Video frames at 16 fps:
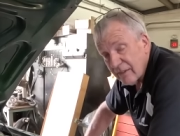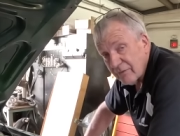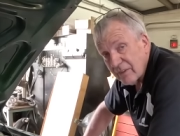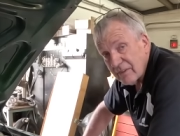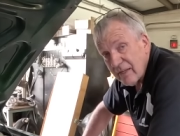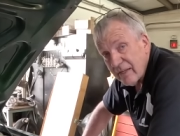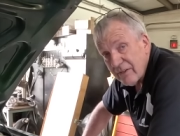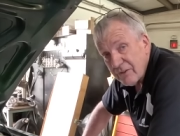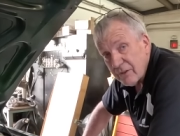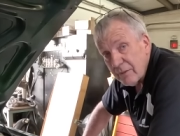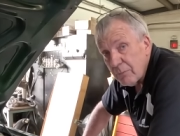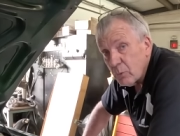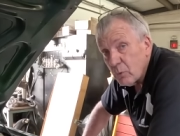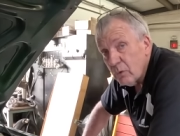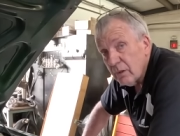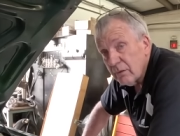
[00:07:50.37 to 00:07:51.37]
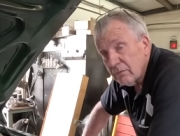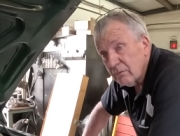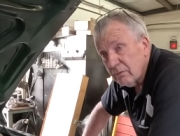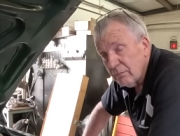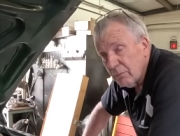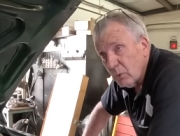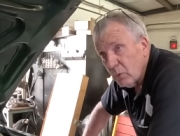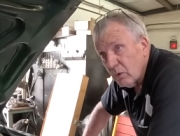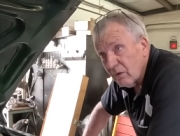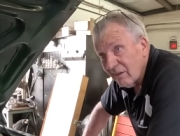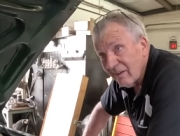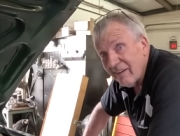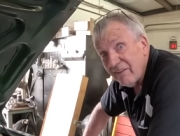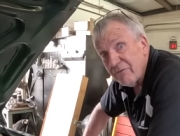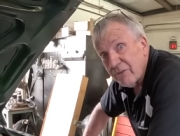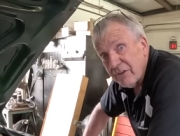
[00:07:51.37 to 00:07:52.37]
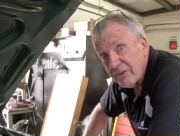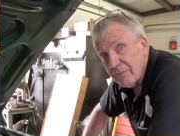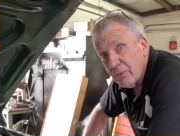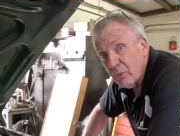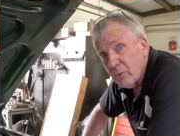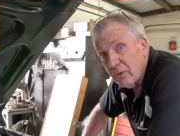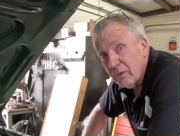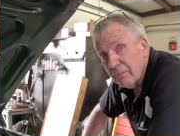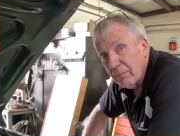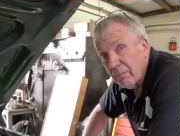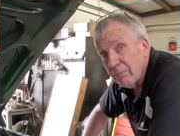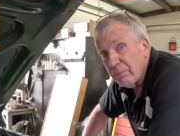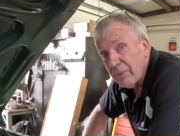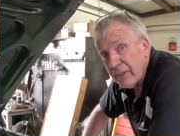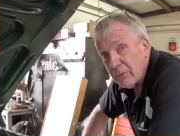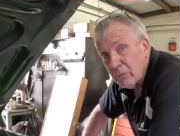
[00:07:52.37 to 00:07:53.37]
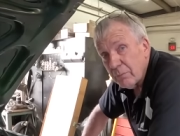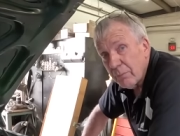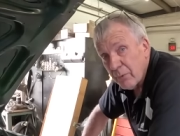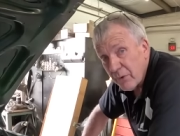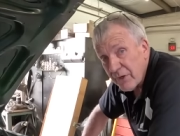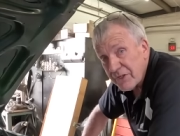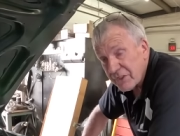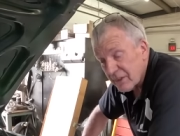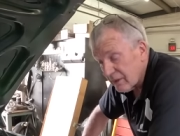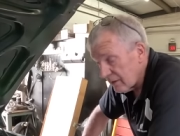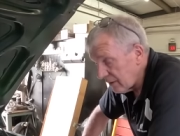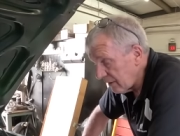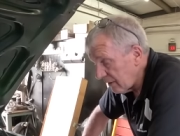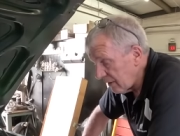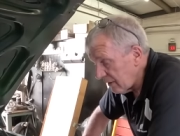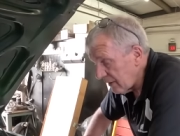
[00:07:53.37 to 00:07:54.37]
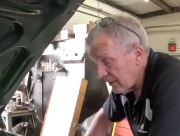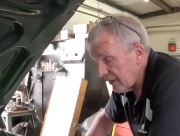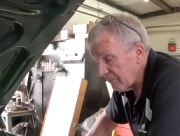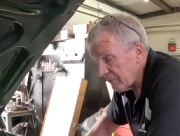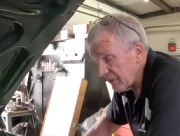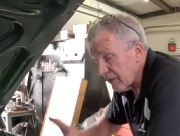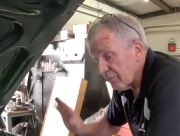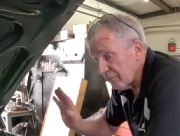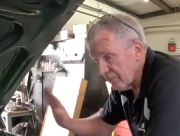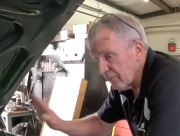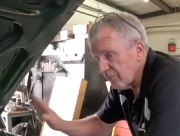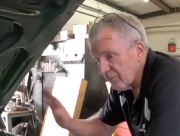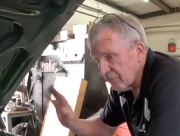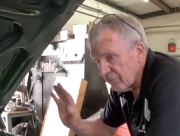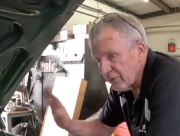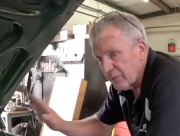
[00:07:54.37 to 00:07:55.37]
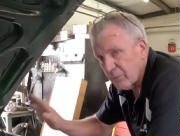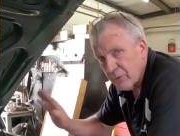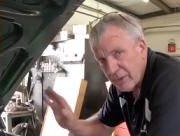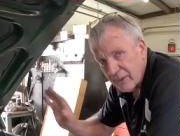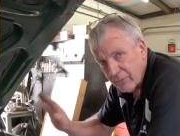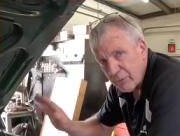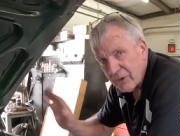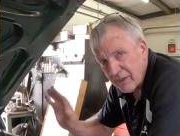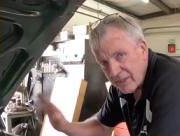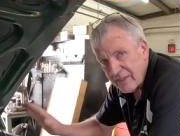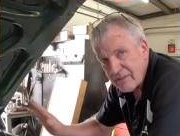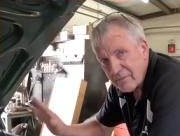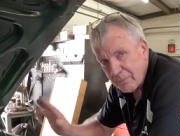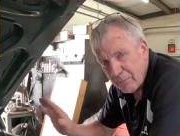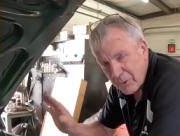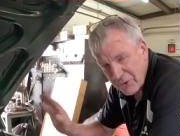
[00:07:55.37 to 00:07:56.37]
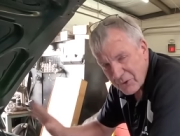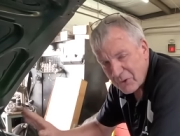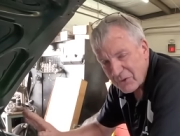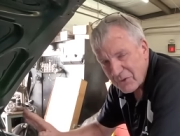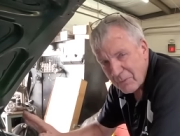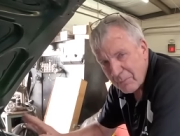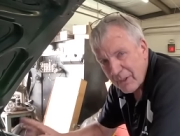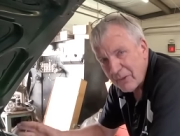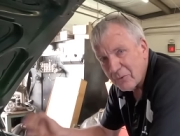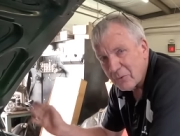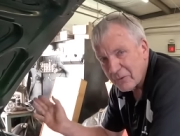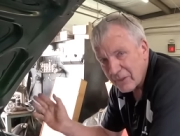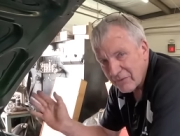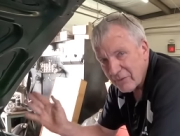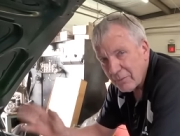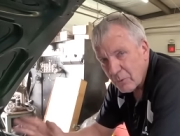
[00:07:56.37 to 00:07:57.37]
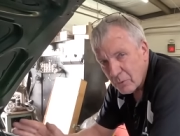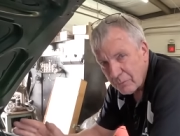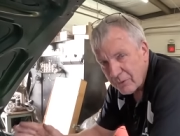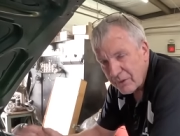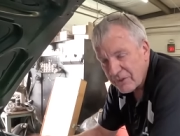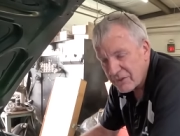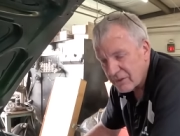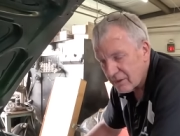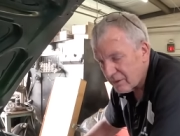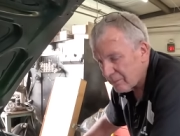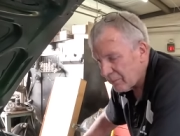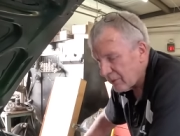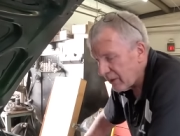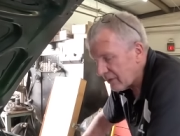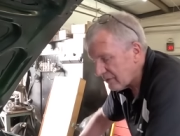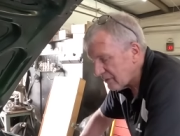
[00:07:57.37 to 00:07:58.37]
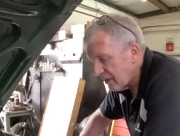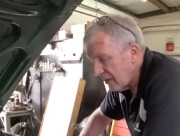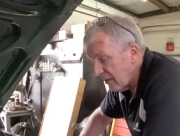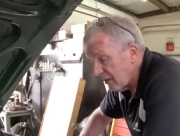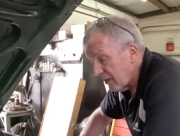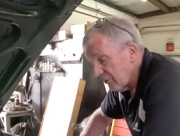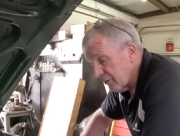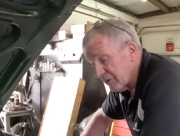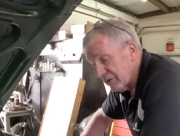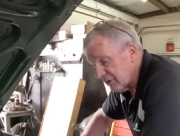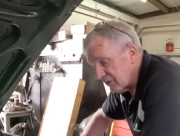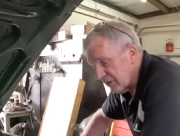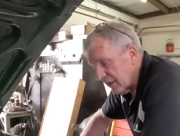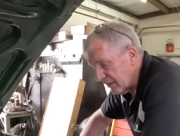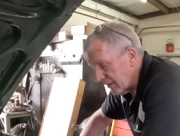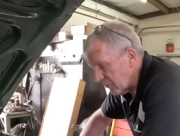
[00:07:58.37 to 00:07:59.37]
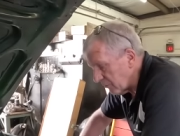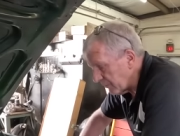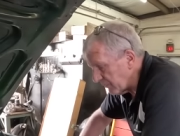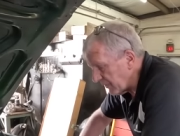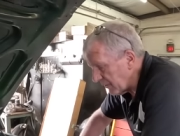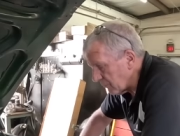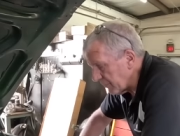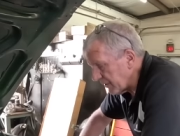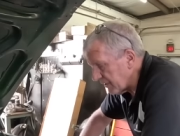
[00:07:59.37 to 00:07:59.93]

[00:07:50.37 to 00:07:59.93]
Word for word: give us actually more more leverage, more pedal pressure um, you know, with, with less push on the pedal, giving more pressure to the brakes, which you know that'll that'll